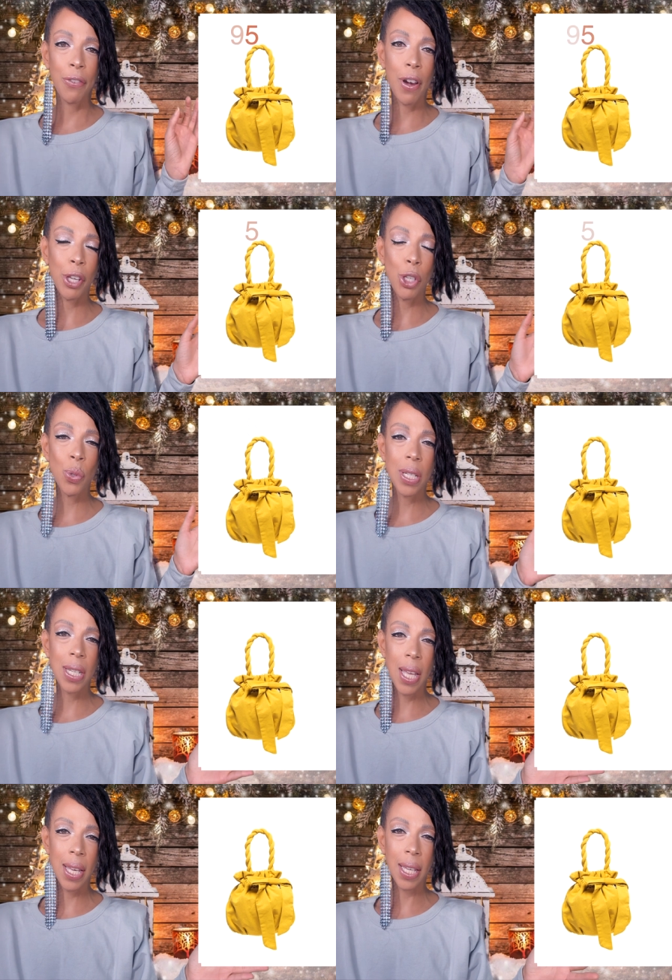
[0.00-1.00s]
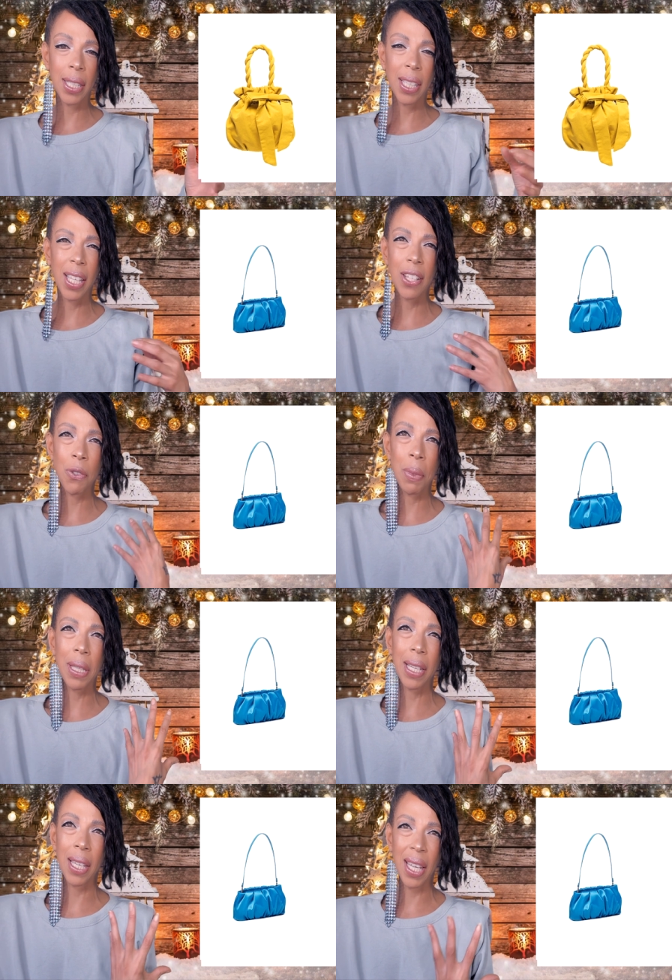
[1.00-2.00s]
They're very unique and it gives me
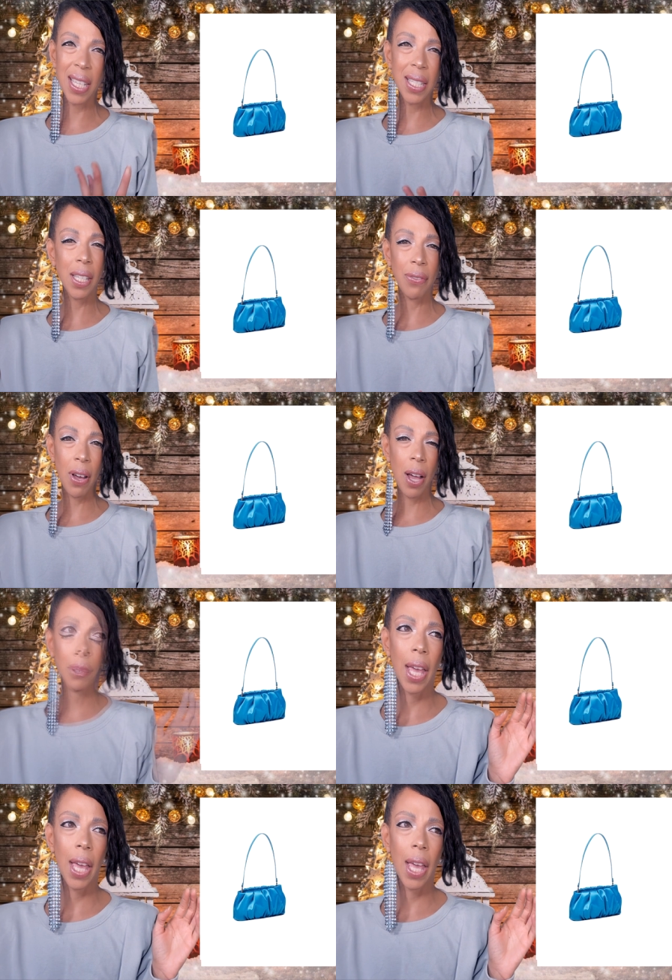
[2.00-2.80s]
like an indie vibe.